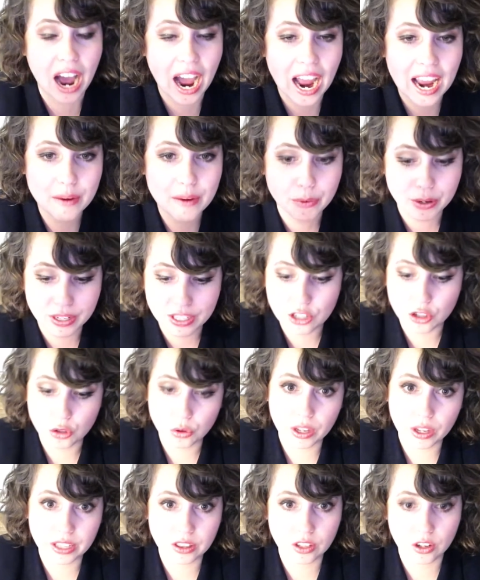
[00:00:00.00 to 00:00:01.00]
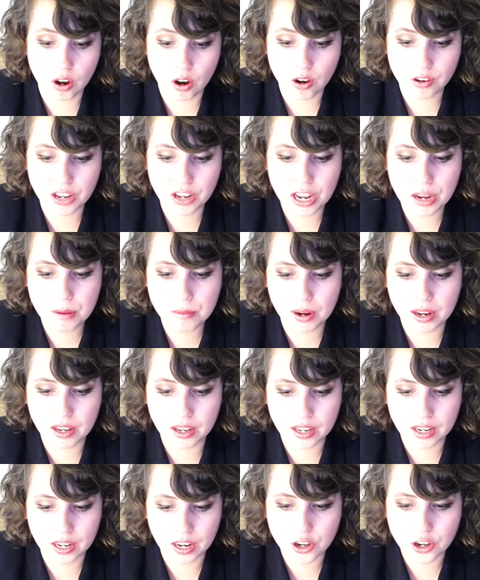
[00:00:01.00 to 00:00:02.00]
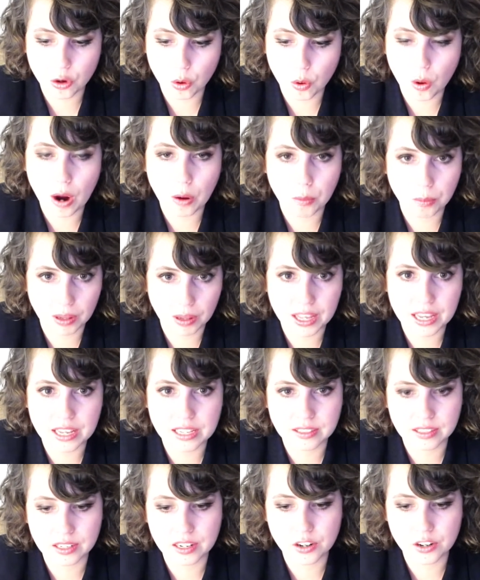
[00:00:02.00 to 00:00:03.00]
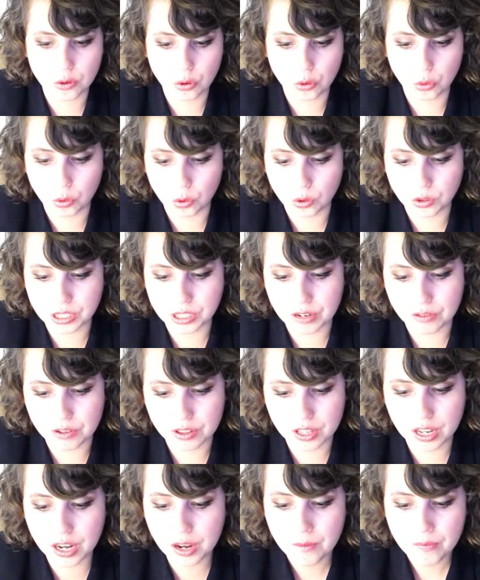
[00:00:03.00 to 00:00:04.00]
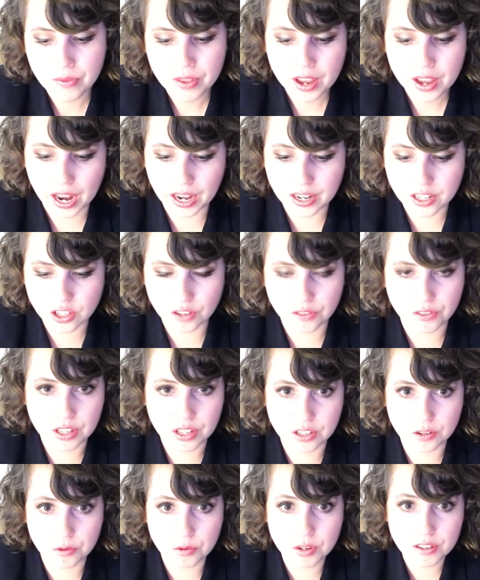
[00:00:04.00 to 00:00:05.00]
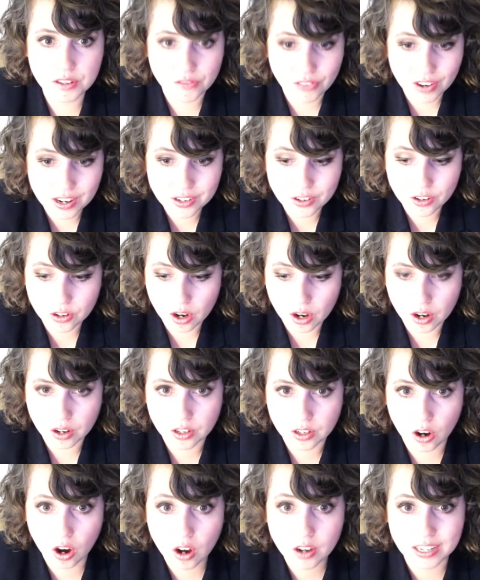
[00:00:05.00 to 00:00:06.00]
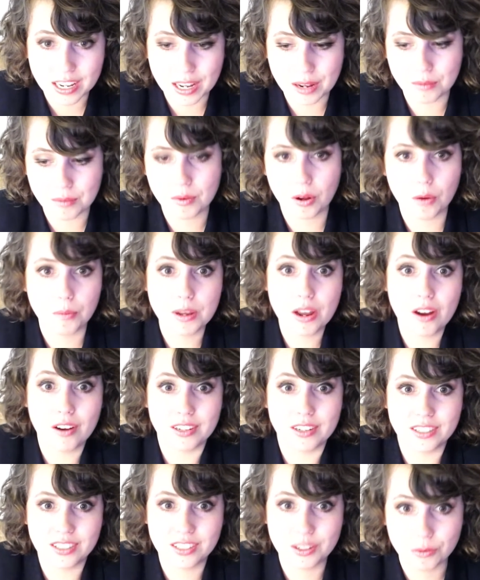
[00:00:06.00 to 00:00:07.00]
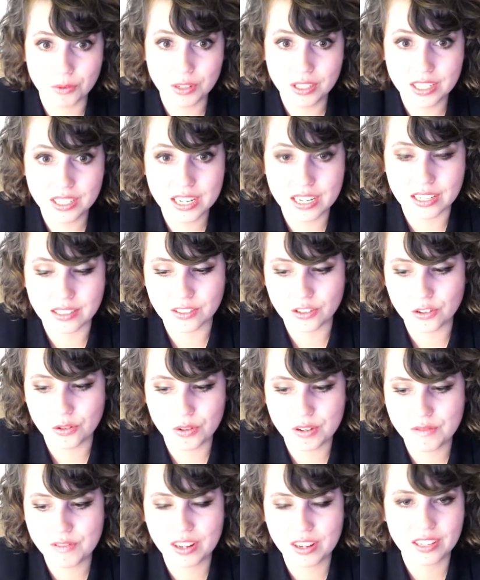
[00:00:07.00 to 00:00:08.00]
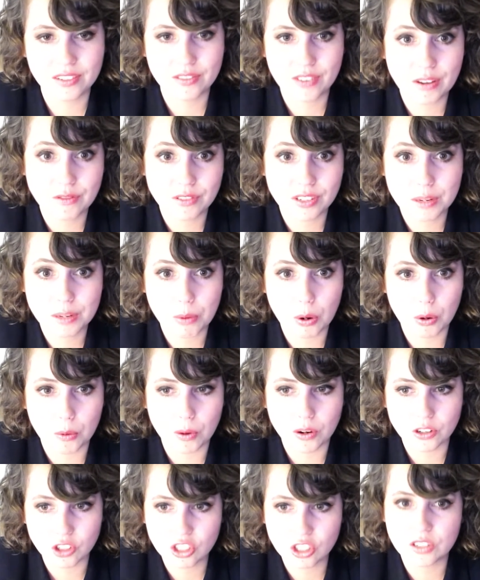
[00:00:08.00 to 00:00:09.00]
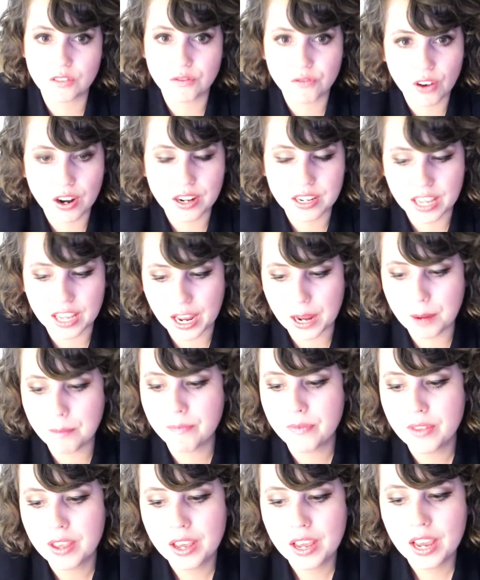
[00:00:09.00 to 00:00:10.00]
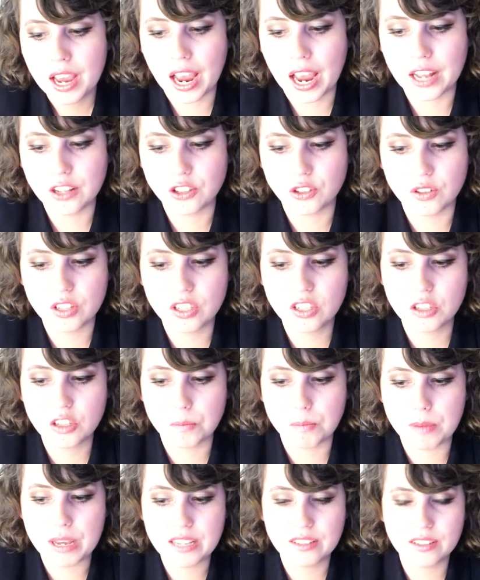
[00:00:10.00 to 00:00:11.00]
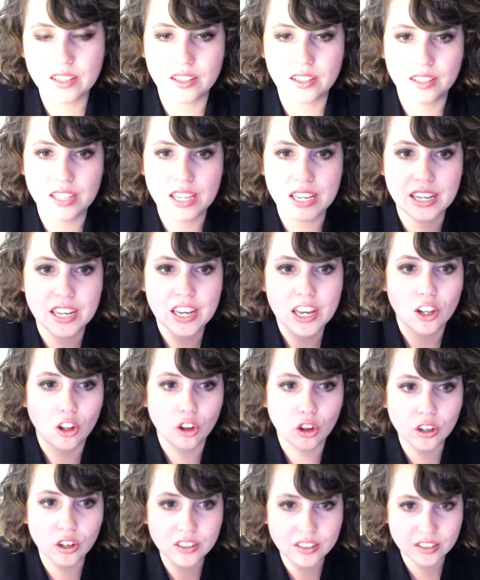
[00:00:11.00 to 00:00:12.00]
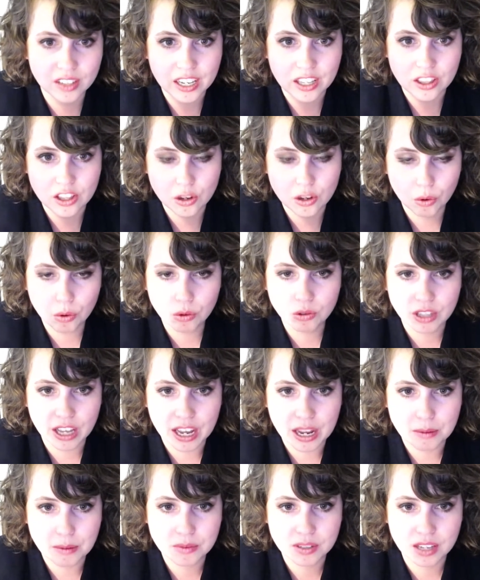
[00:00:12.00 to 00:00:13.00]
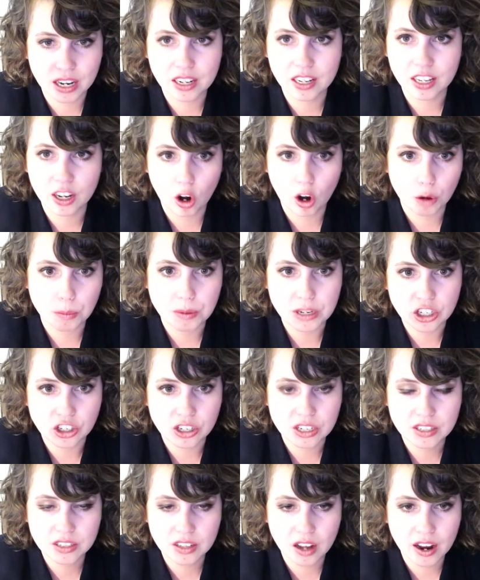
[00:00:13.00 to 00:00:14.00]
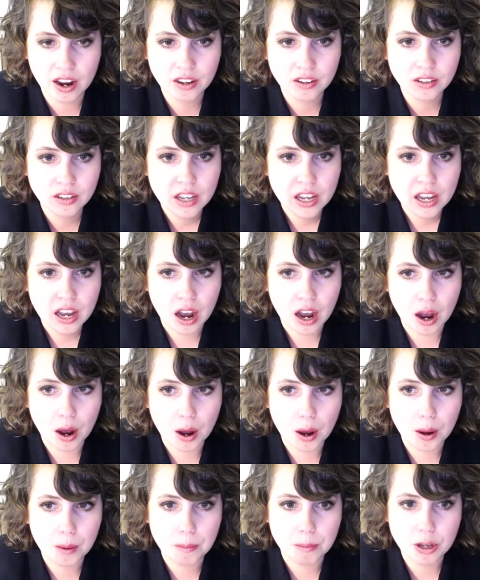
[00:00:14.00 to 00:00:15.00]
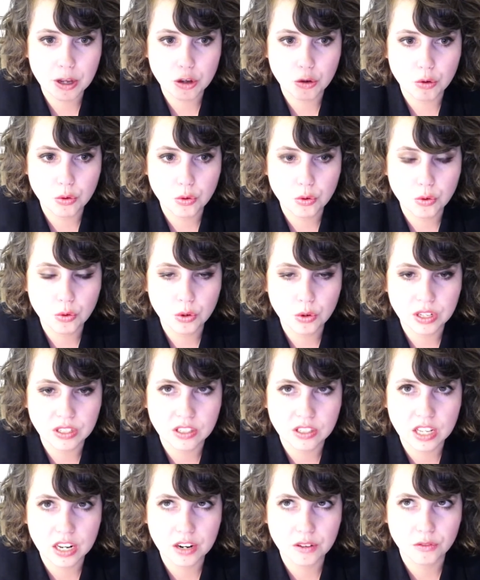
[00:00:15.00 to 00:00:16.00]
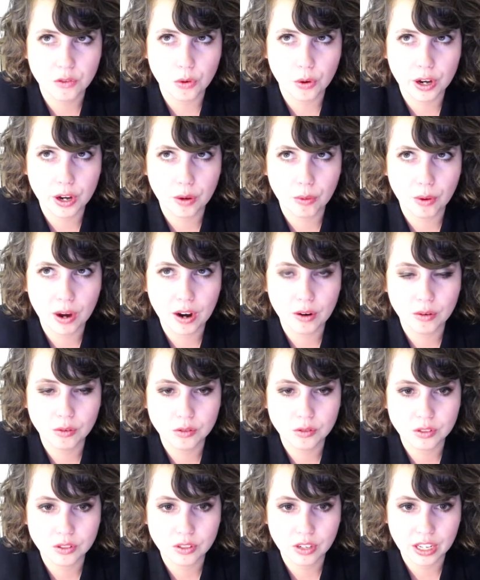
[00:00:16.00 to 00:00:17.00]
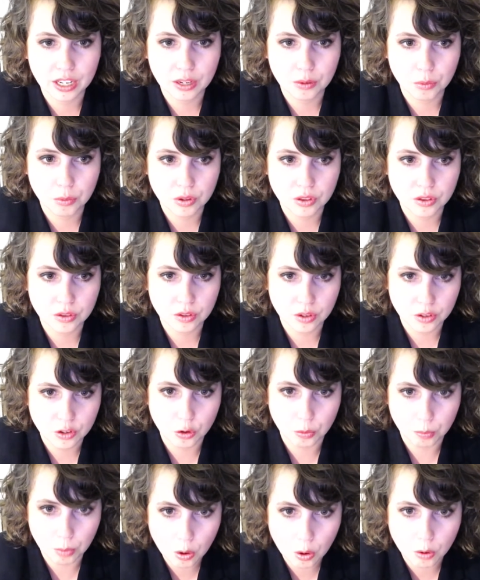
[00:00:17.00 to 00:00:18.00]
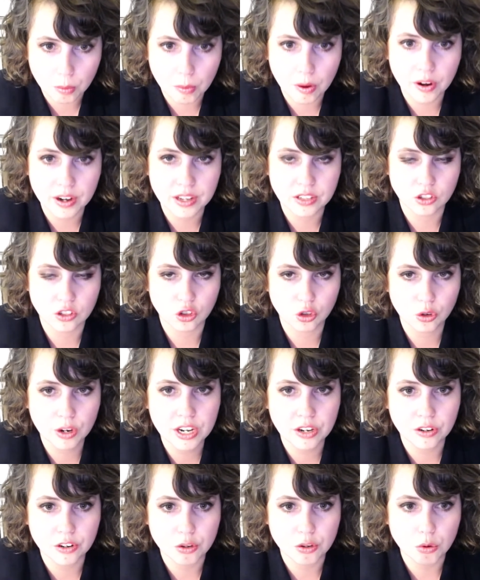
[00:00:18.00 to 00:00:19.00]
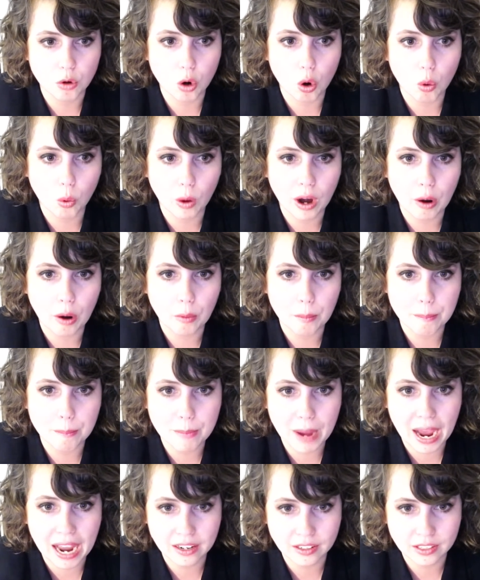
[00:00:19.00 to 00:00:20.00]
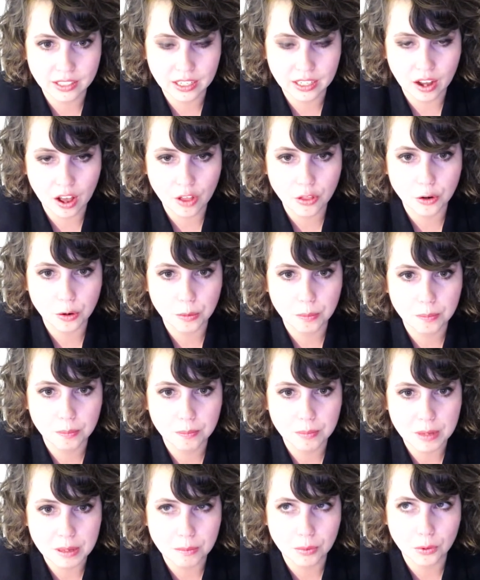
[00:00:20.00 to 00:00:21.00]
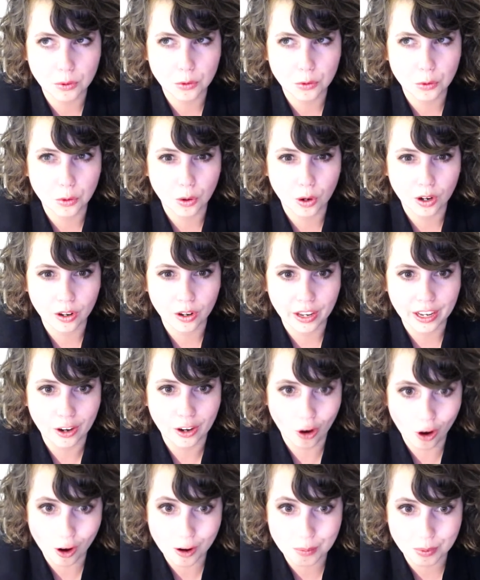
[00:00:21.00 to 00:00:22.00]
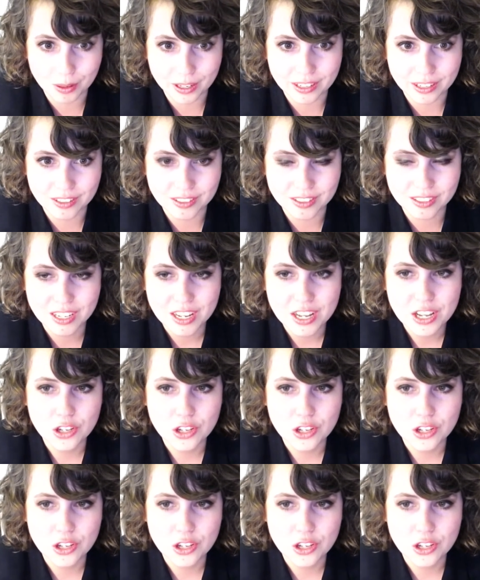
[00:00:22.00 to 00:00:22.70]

I really do like the card game. I know how it plays, and I know the rules and everything. And it's a really fun card game. I'll be honest, it really is. You don't even have to like Pokemon. It's just a fun game. And so this is basically looks like the old games, kind of like RPG style. But you, instead of going around like with your Pokemon as a trainer, you go around battling other people who are like card players.